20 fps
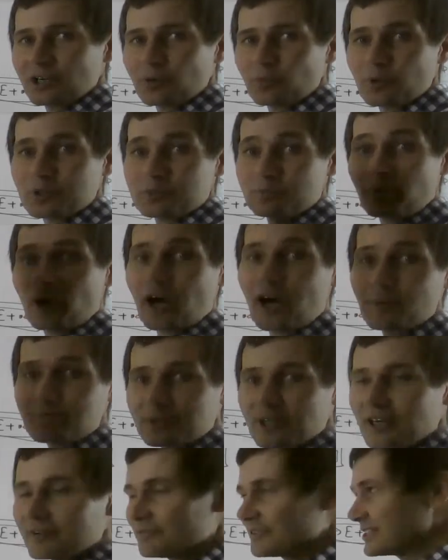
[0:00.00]
was popped
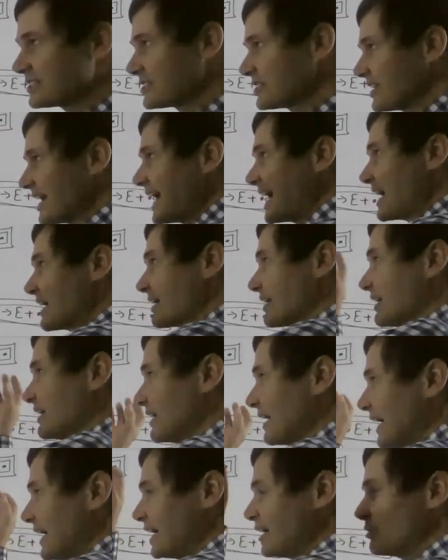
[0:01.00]
off the stack
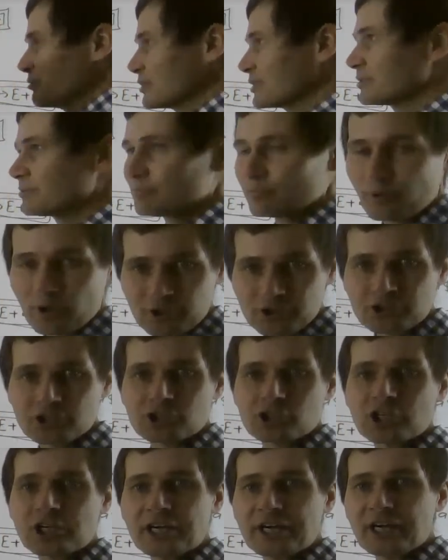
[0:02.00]
and A was
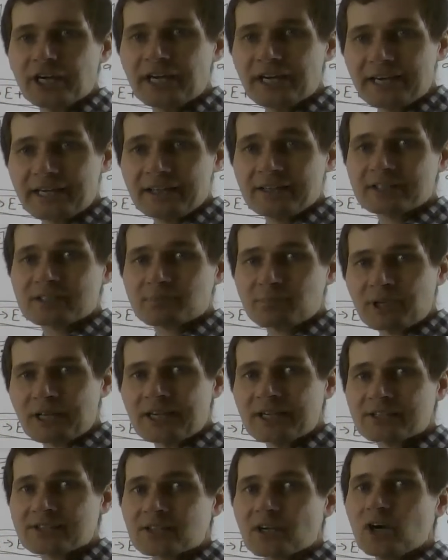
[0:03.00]
pushed in its
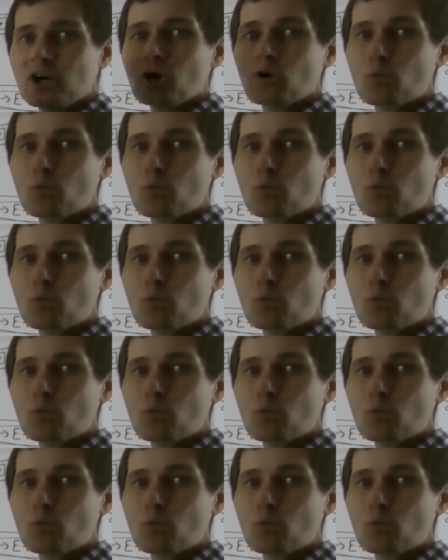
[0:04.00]
place,